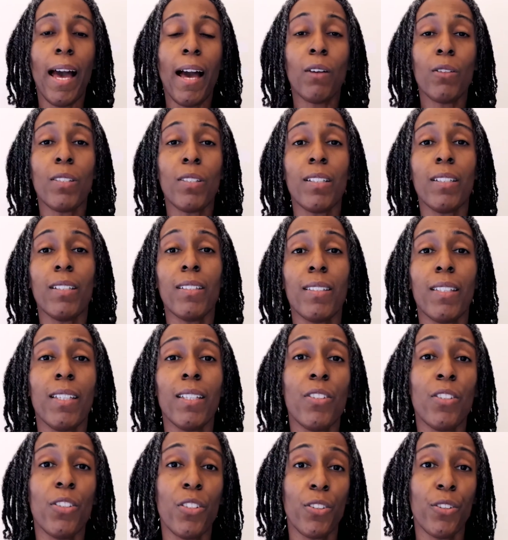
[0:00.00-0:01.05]
Housing is
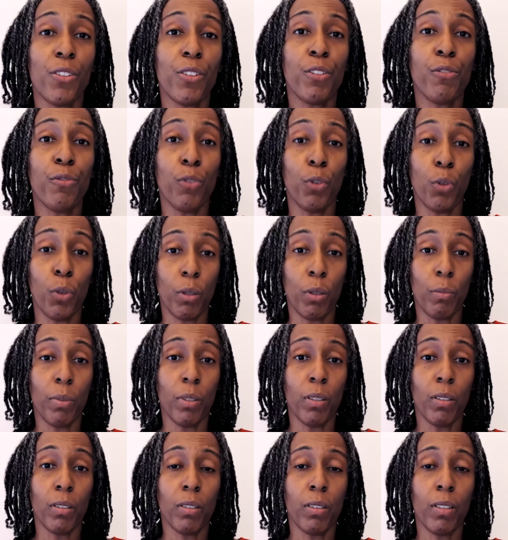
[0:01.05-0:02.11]
considered
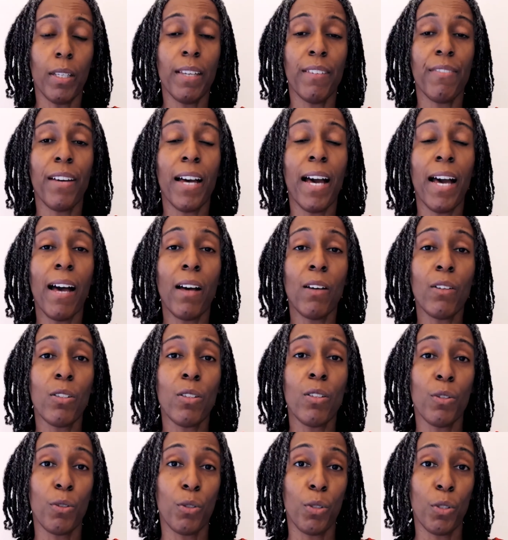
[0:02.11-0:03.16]
affordable if a
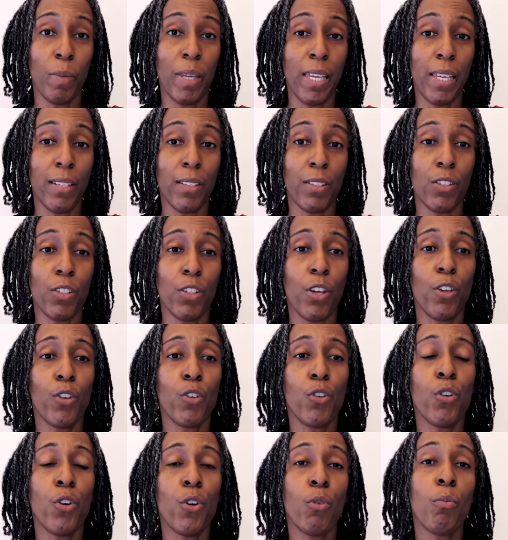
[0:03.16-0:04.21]
household spends
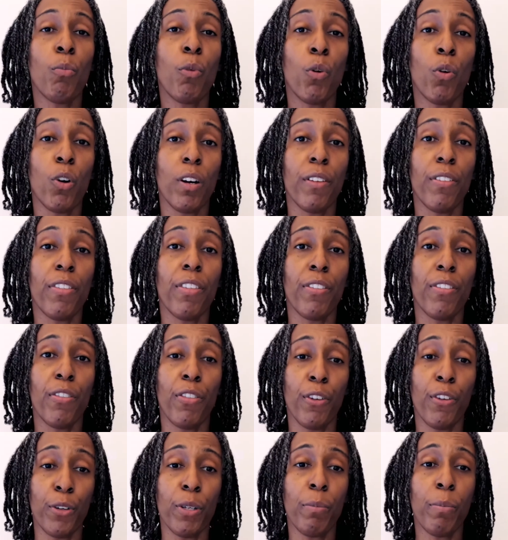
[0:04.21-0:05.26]
no more than
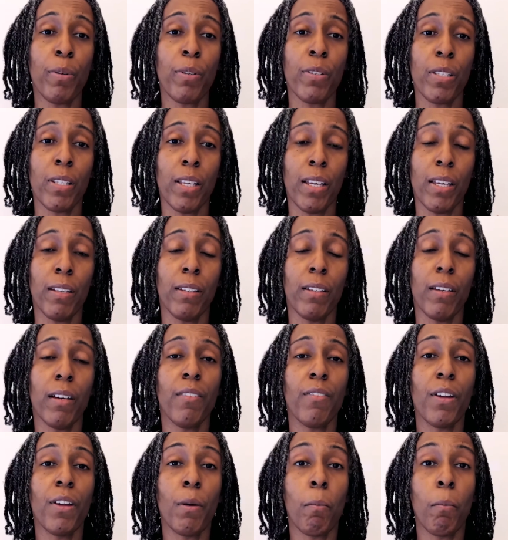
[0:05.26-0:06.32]
30%
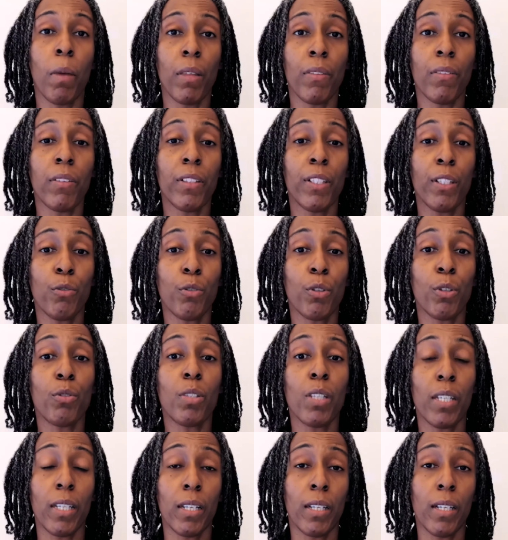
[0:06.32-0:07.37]
of their monthly
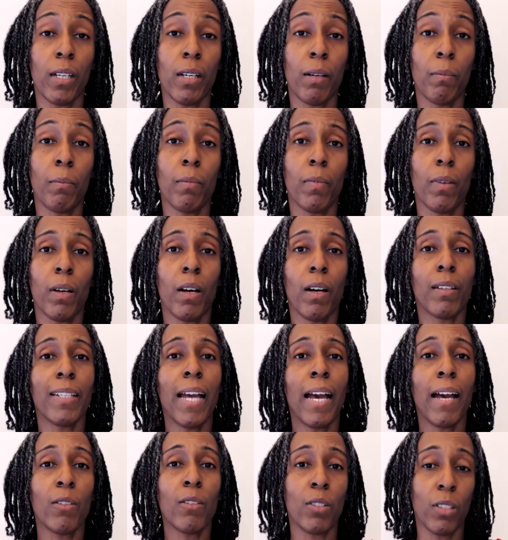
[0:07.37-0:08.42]
gross income on
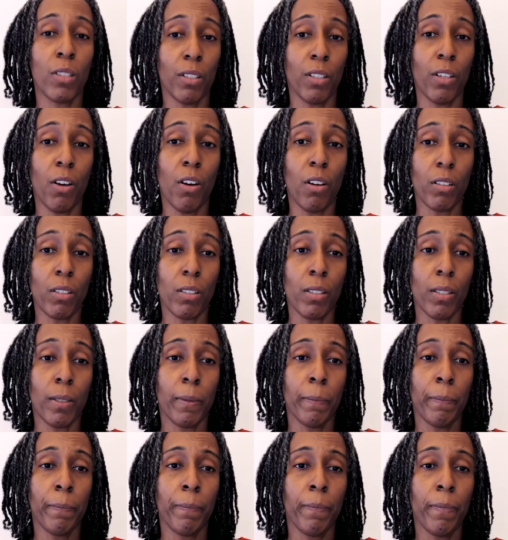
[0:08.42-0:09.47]
housing costs.